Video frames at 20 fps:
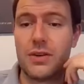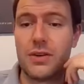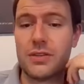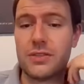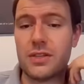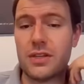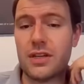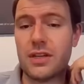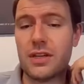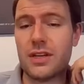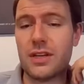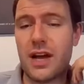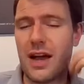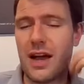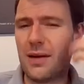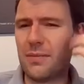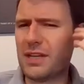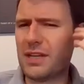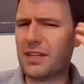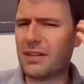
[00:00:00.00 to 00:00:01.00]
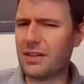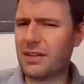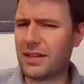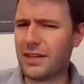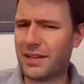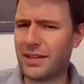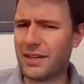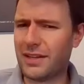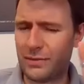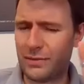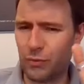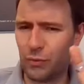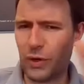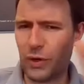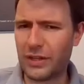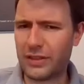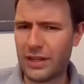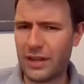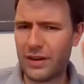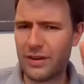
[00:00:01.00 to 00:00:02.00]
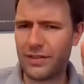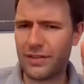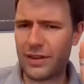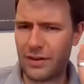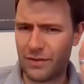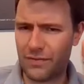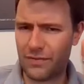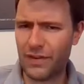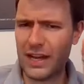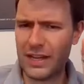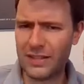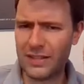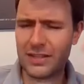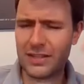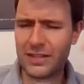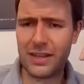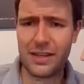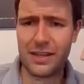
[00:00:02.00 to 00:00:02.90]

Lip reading: because I mean, what their advice